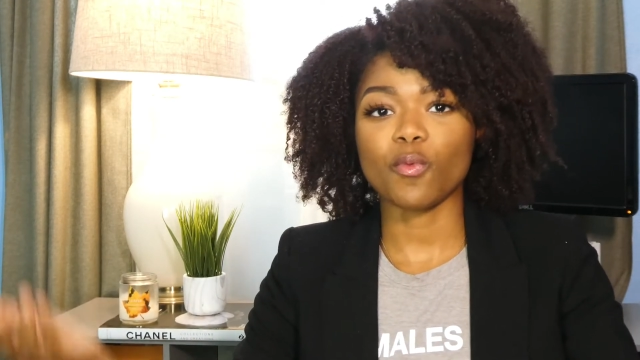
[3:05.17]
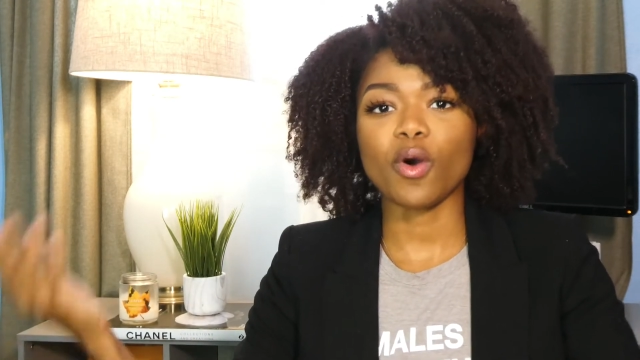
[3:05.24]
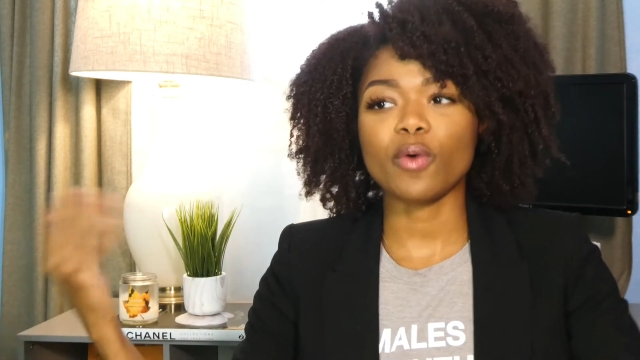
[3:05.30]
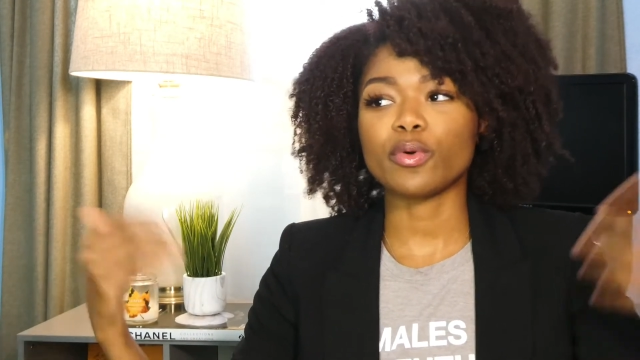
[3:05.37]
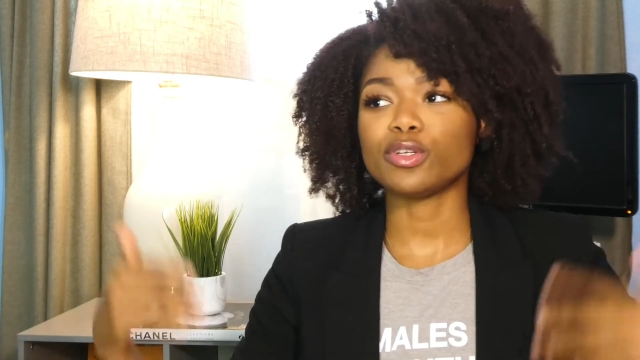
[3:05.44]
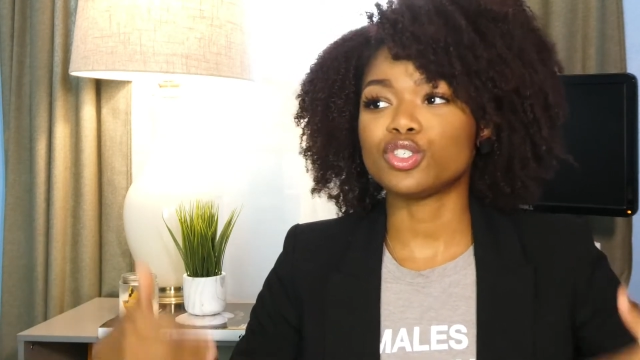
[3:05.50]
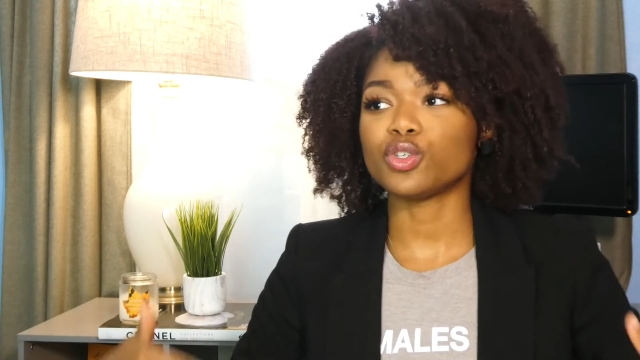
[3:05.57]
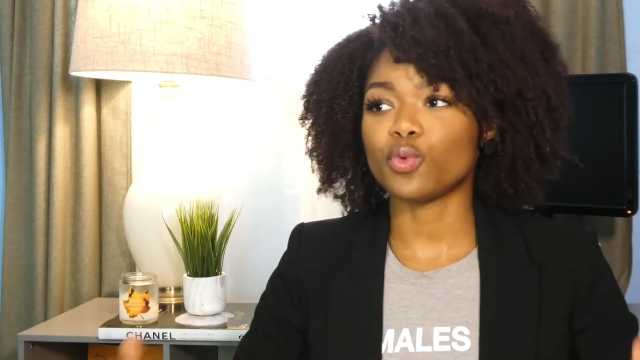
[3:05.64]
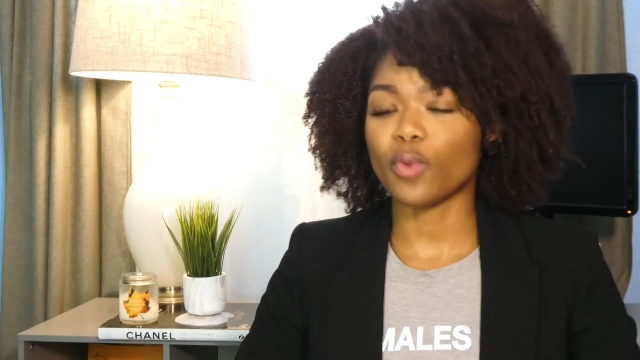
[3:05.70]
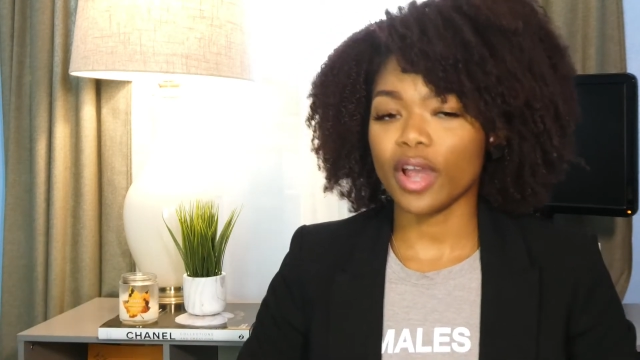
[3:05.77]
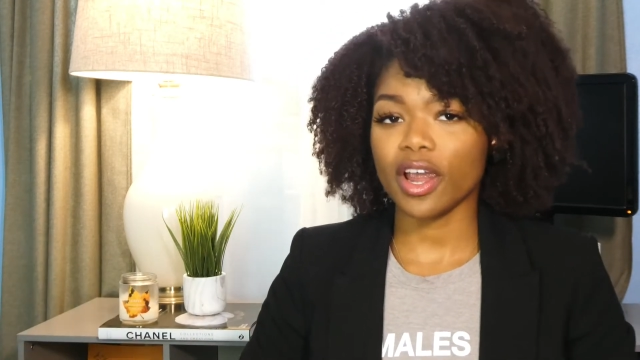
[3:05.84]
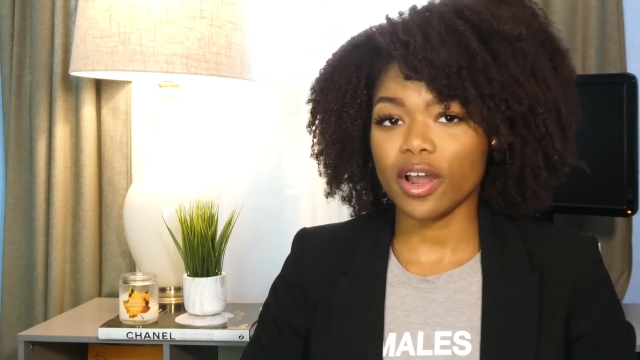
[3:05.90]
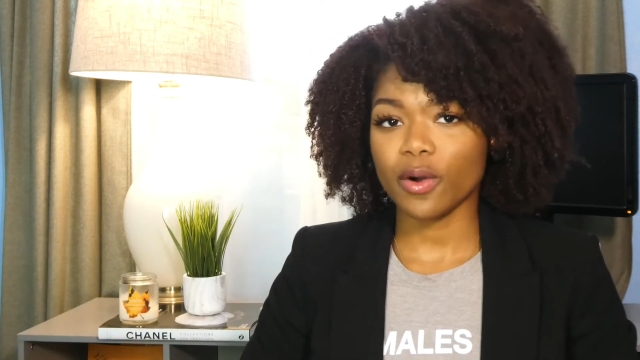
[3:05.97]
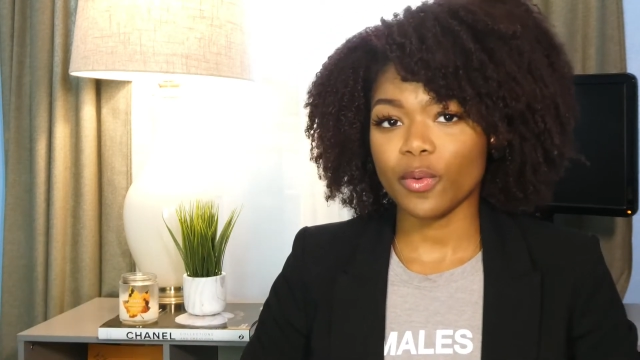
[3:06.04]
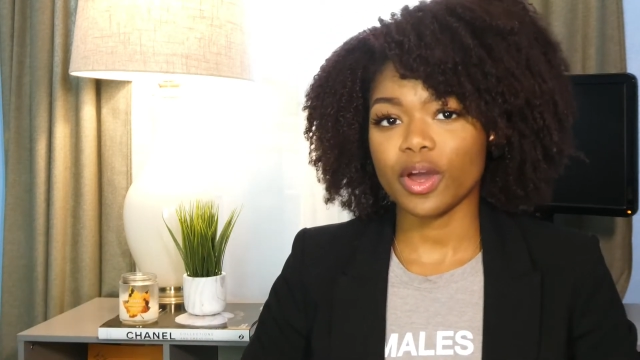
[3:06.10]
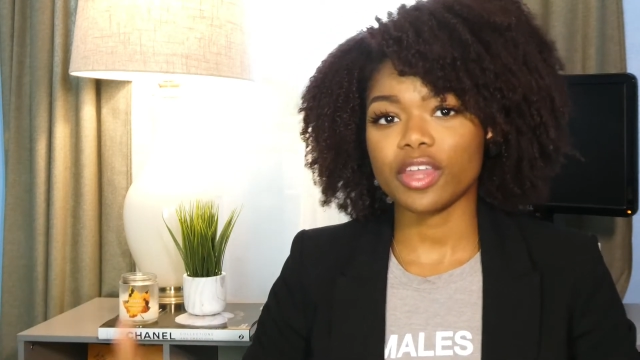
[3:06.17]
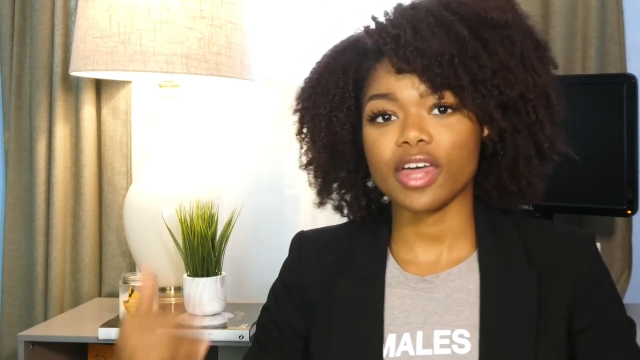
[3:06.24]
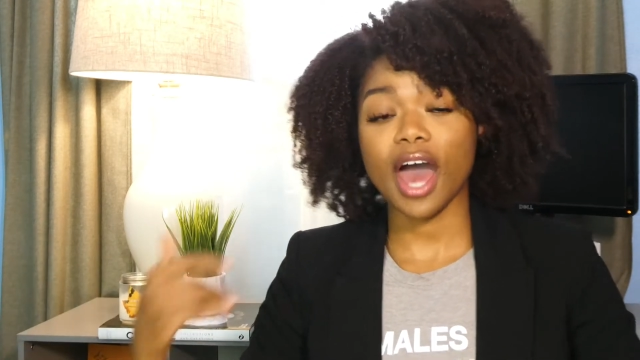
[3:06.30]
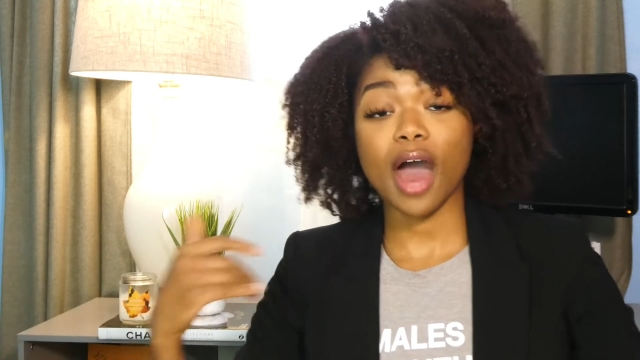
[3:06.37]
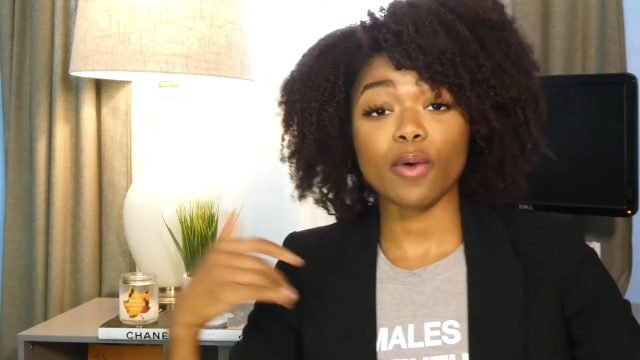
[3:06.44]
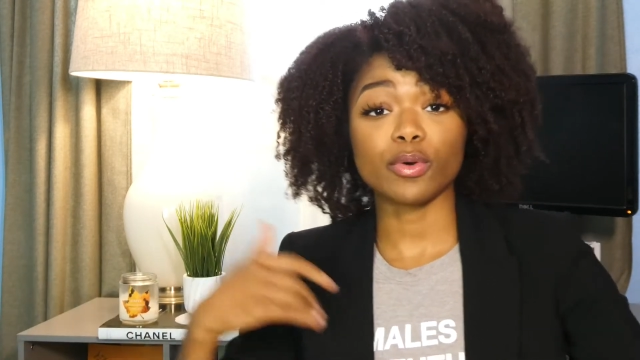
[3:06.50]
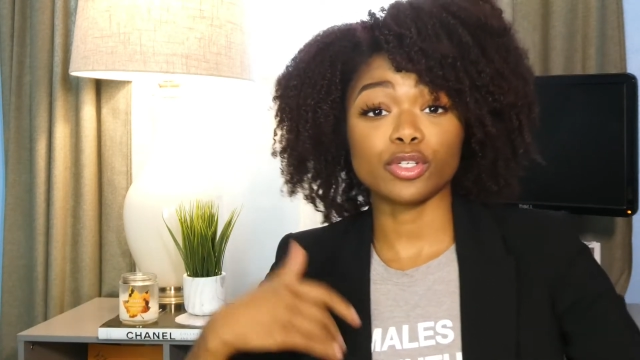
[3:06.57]
What would you wear it with?
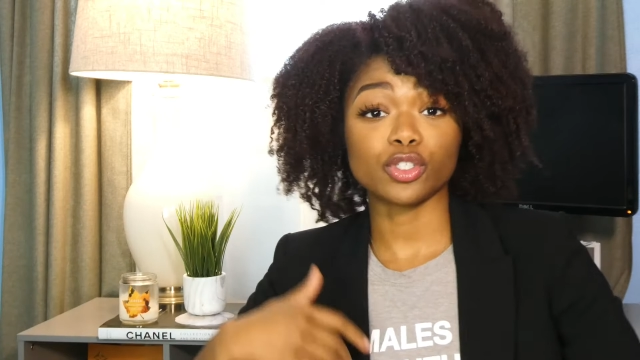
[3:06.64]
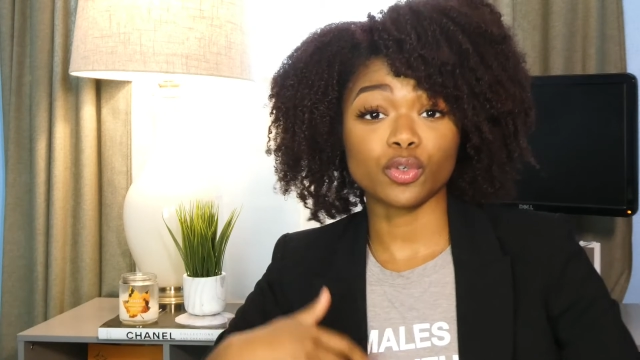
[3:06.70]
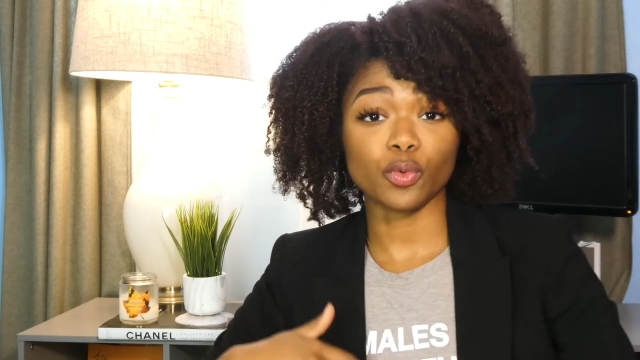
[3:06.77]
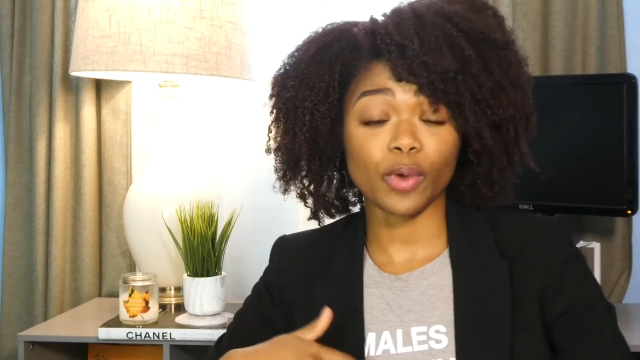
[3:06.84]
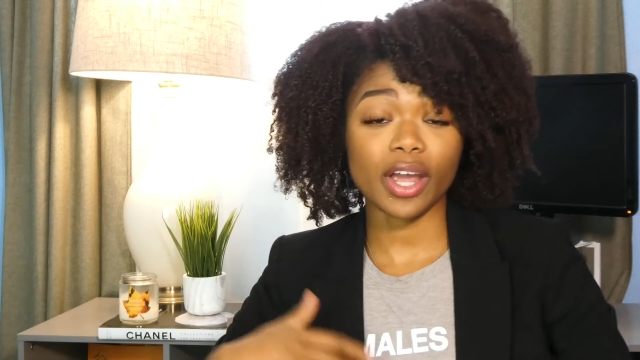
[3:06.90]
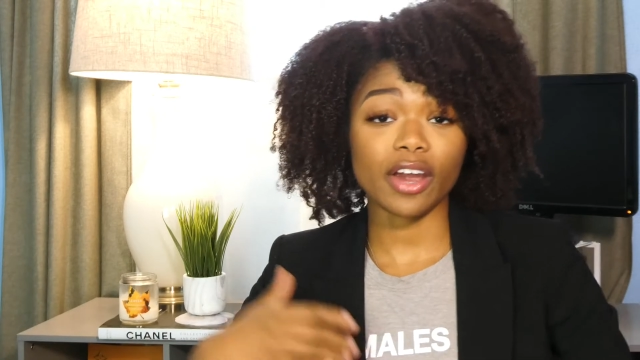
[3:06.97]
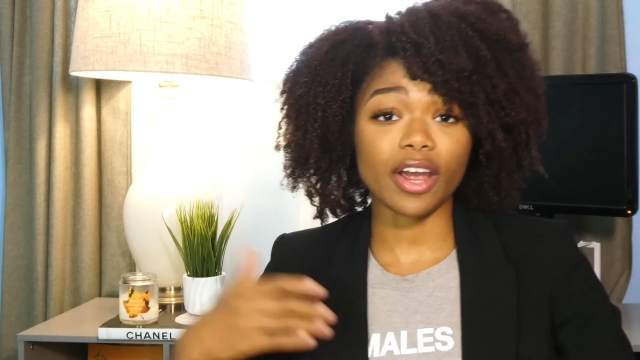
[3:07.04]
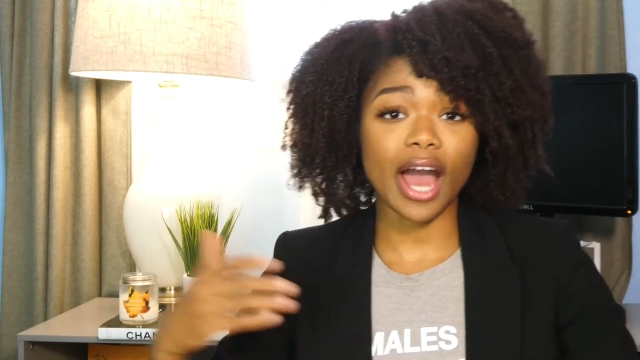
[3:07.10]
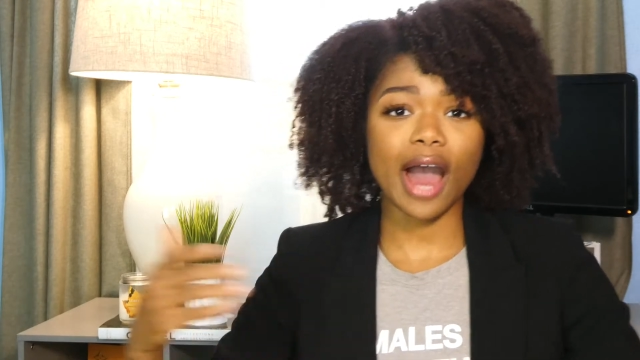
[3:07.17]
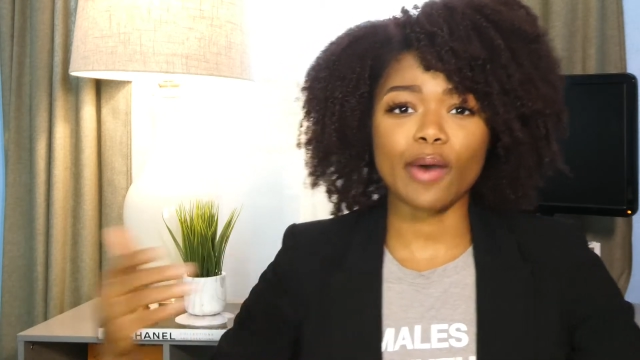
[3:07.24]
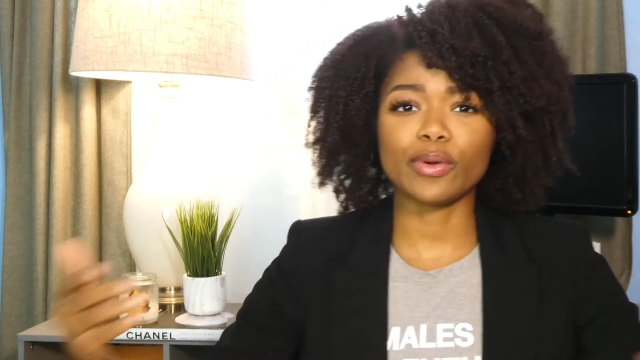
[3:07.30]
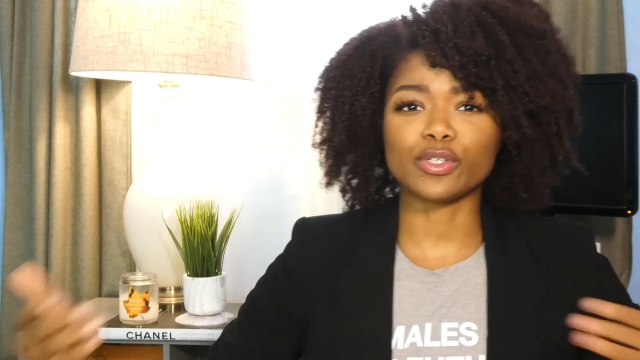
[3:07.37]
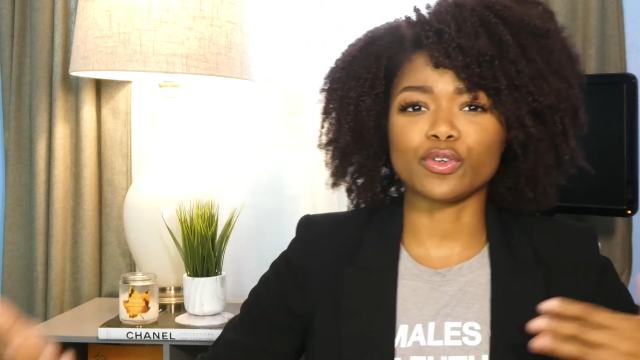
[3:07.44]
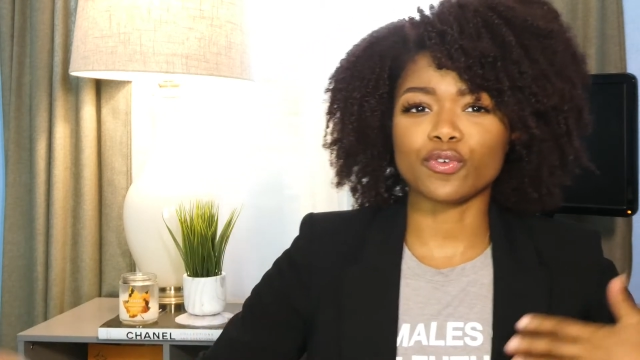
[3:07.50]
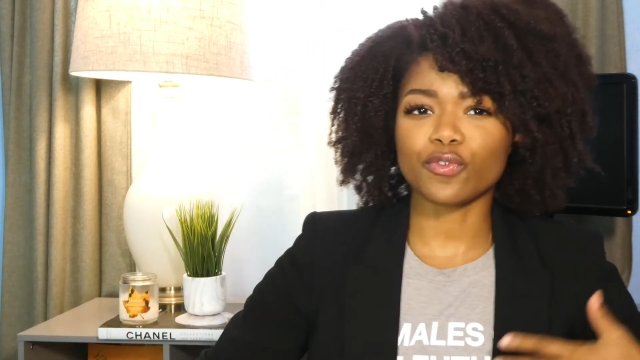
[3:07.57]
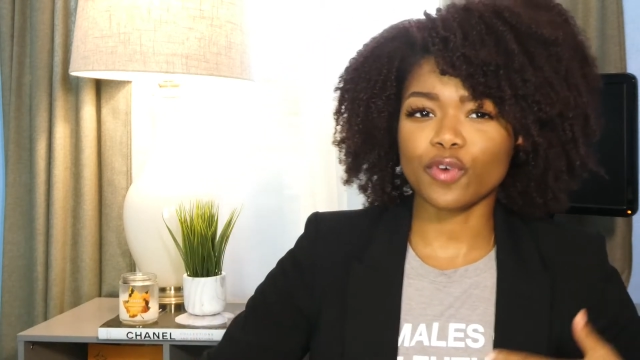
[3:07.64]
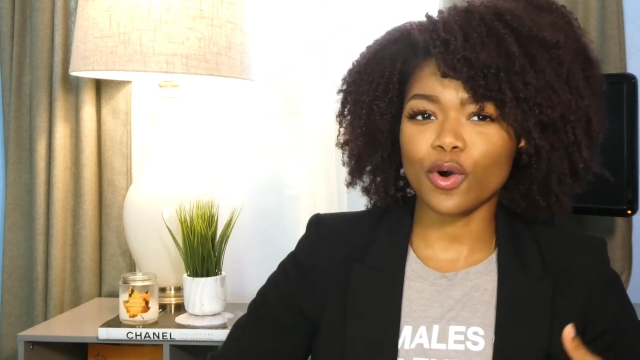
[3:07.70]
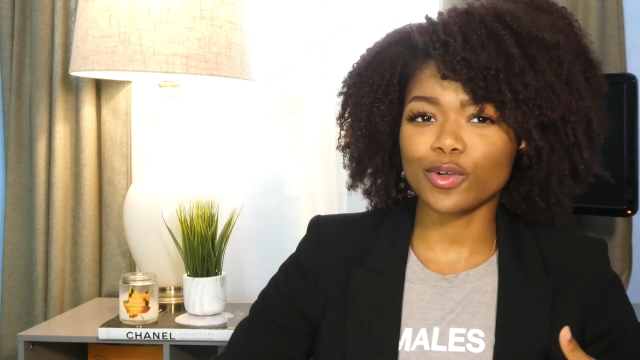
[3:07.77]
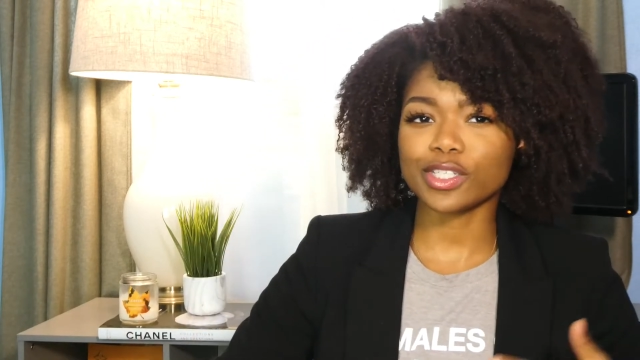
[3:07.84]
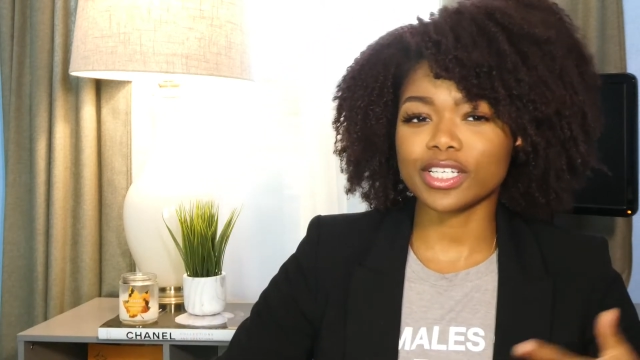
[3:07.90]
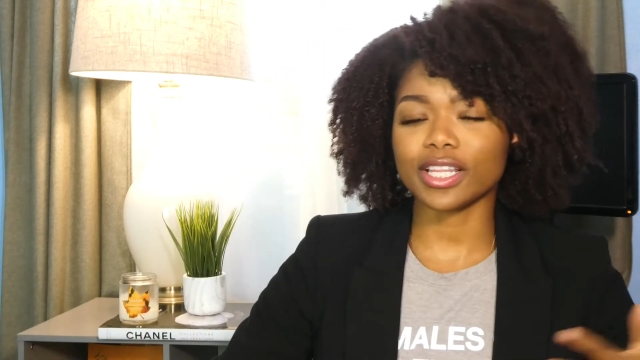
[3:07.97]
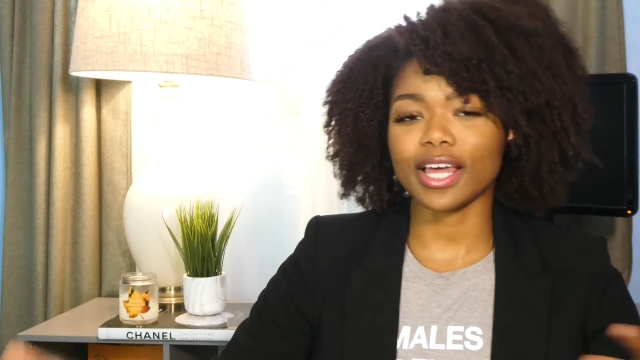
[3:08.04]
How would you wear it? How would you fold it?